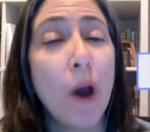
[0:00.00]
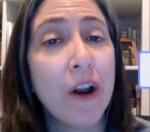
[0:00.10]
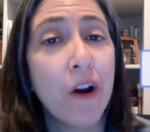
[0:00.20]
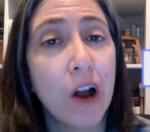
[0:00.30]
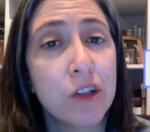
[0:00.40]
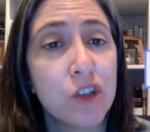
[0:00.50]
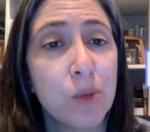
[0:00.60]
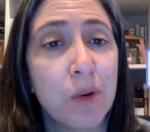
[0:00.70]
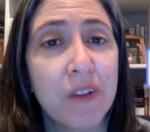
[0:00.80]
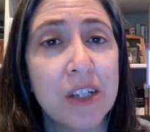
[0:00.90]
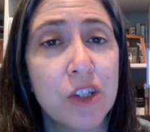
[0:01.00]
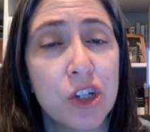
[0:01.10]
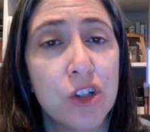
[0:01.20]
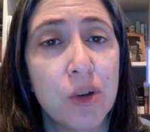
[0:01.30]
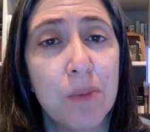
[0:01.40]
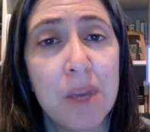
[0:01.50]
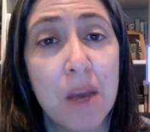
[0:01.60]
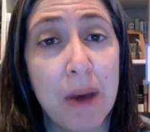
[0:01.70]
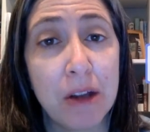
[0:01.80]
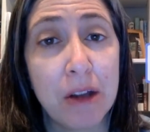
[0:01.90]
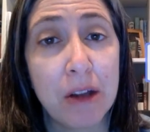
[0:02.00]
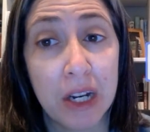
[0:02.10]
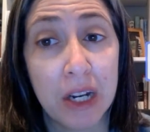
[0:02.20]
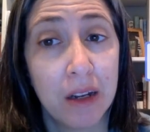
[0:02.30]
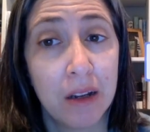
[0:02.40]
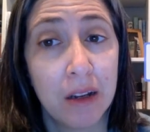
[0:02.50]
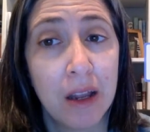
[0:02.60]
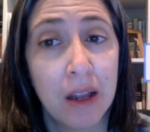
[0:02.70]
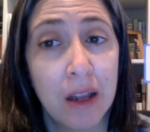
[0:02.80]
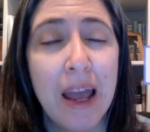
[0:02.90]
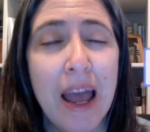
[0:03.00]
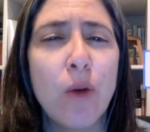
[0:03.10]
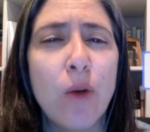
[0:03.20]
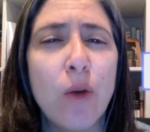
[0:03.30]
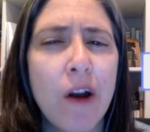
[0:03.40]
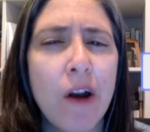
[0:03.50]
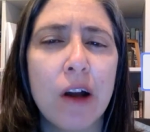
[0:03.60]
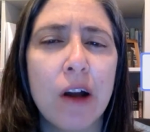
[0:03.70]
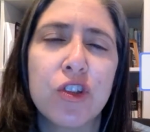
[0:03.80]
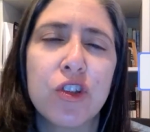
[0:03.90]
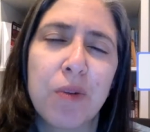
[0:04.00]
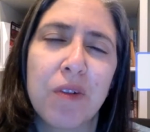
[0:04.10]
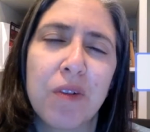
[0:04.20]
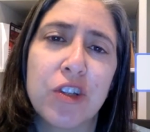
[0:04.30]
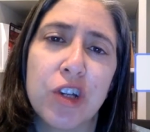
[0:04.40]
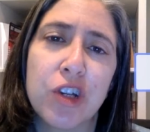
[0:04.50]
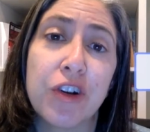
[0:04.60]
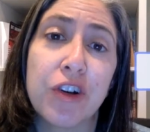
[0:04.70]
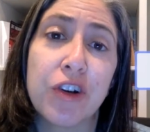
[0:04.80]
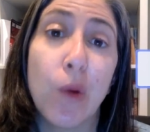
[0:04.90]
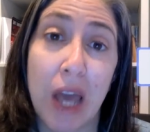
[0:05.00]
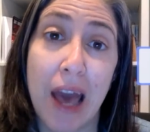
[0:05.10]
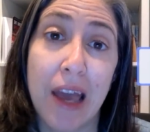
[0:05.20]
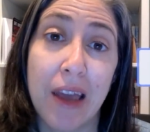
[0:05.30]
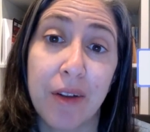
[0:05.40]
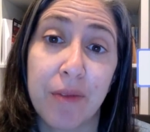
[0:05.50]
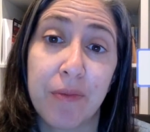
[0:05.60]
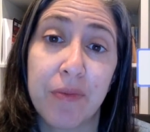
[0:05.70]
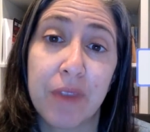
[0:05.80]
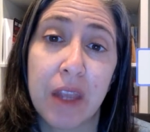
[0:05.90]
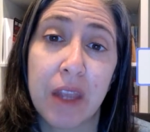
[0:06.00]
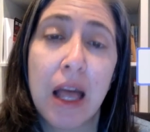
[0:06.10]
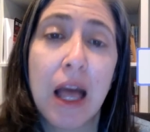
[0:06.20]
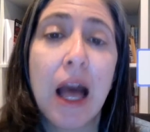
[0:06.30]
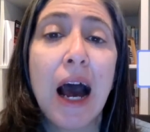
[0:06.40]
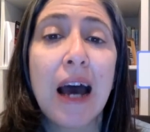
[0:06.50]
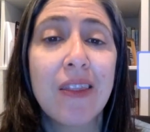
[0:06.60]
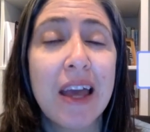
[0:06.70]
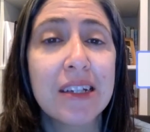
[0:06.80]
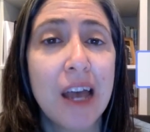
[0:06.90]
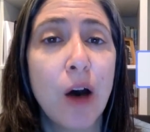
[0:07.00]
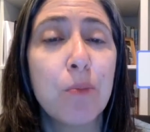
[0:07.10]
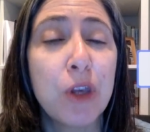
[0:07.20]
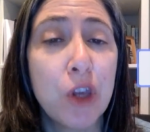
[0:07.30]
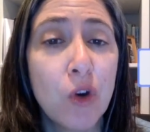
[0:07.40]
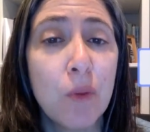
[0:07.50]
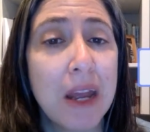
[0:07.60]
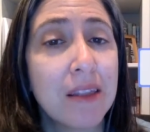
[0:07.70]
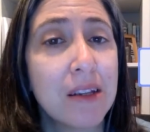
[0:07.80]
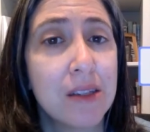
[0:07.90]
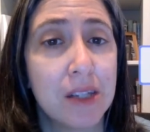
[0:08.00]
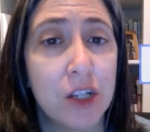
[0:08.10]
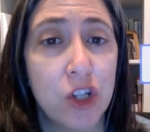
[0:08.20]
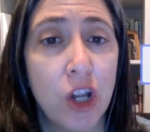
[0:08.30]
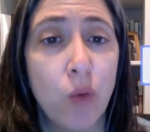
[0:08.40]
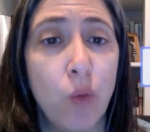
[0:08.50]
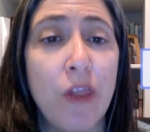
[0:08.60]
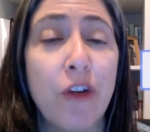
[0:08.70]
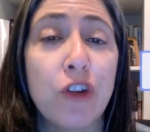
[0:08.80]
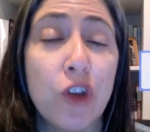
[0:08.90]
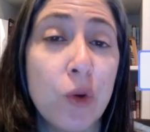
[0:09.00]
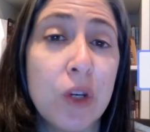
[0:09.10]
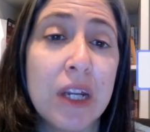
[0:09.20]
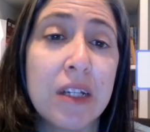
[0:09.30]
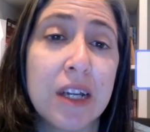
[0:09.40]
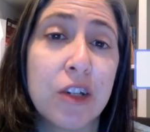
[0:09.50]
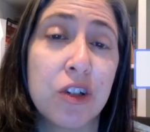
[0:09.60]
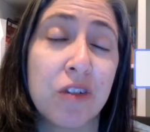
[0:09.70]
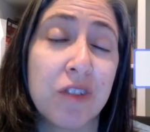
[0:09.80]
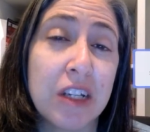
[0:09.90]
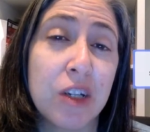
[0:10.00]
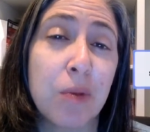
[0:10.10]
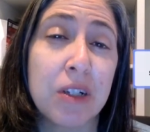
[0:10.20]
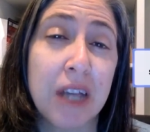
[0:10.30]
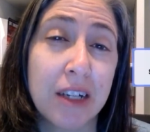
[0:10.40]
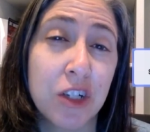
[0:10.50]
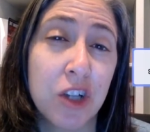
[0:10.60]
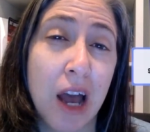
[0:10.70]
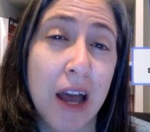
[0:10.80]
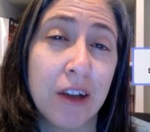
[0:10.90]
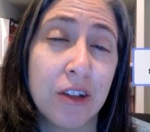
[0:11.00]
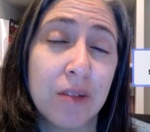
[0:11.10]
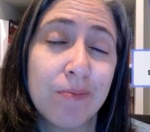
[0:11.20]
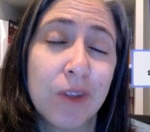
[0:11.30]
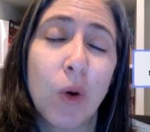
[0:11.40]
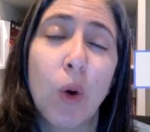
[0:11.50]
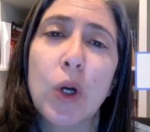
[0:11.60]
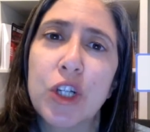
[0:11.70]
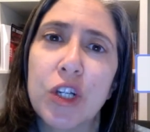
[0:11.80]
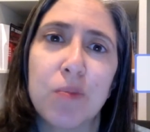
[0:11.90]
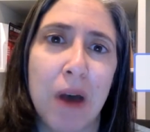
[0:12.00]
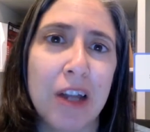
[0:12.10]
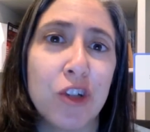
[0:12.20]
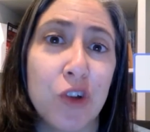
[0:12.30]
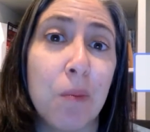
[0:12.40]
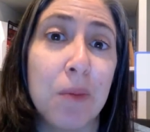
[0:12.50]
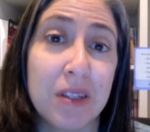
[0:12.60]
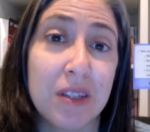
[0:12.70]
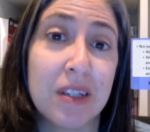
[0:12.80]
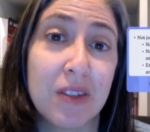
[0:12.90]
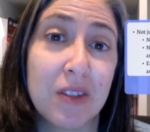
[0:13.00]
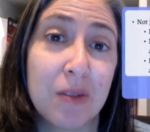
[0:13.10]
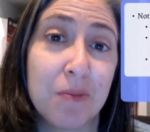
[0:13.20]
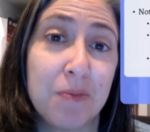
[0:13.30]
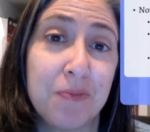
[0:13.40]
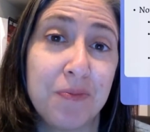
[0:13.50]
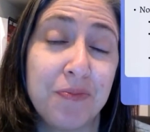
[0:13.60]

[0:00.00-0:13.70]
When are unsupervised children being maltreated? And when are unsupervised children okay? I'd like to help you make the decision whether you need to intervene to protect a child or just mind your own business.